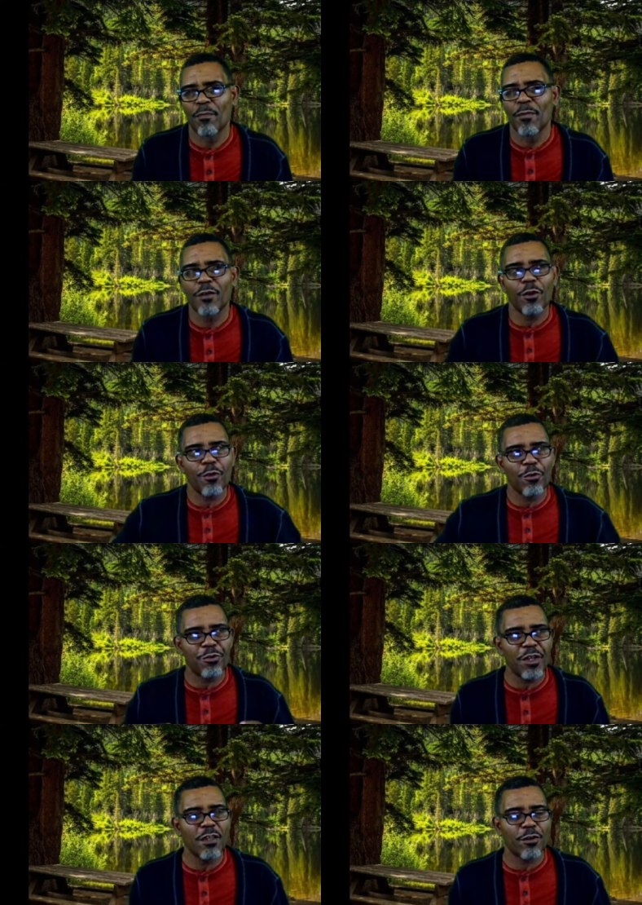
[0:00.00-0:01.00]
So those
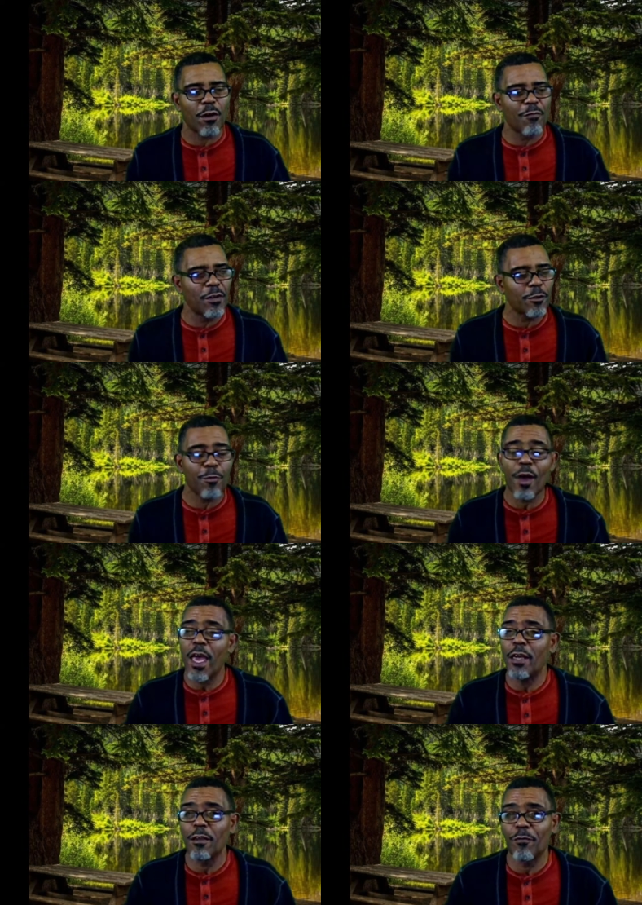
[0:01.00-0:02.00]
things that are visible
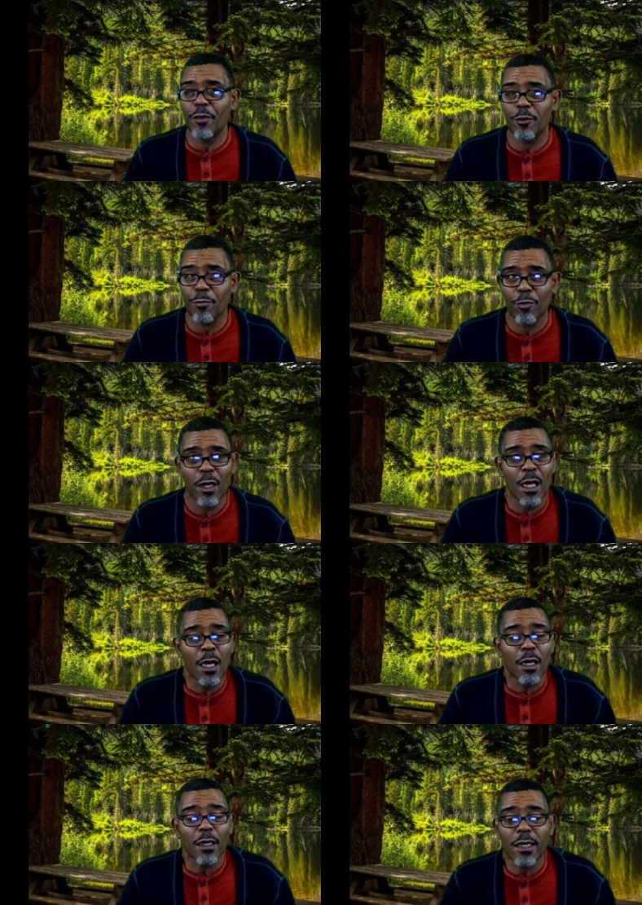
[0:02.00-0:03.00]
and invisible,
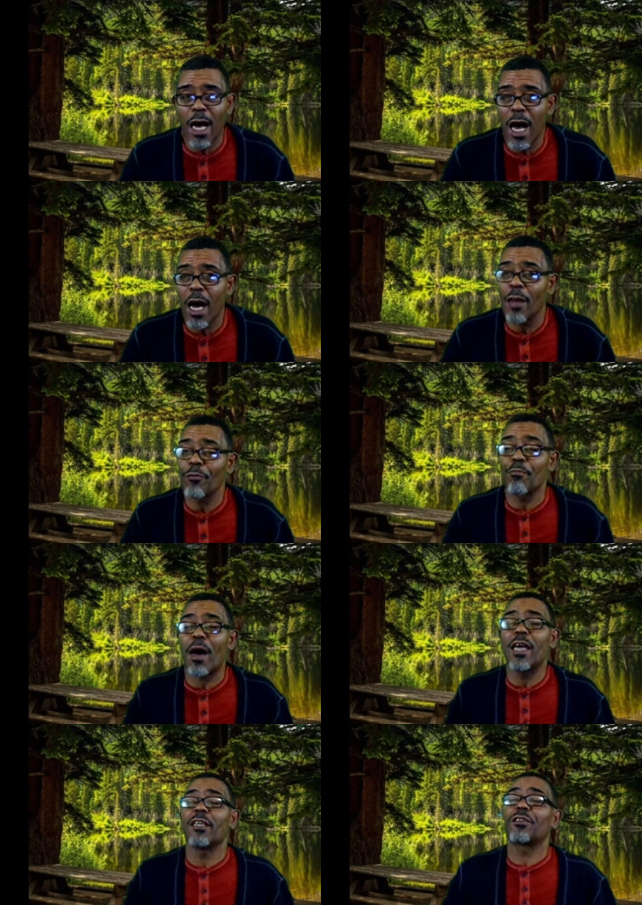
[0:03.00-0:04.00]
God, by
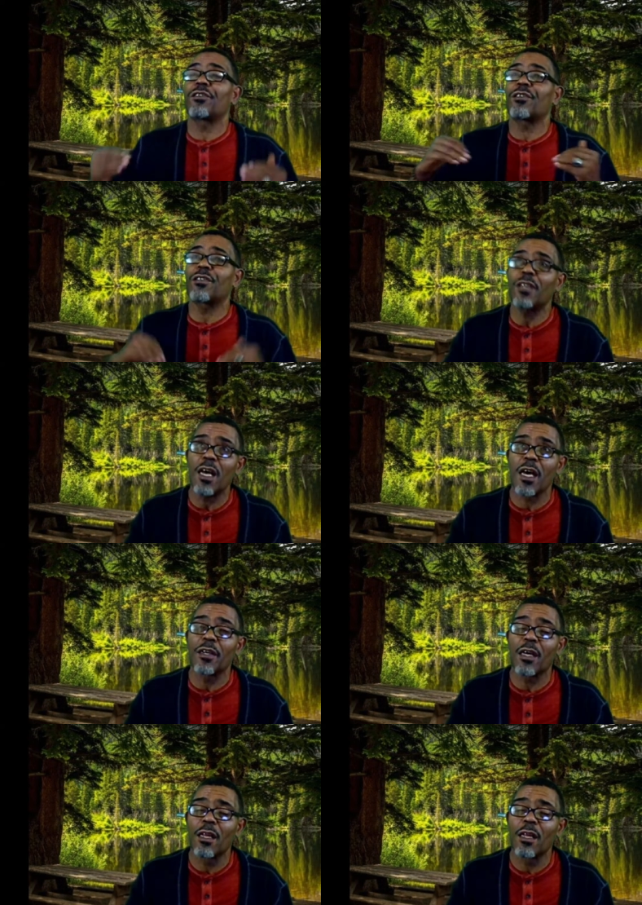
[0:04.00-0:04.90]
his Son,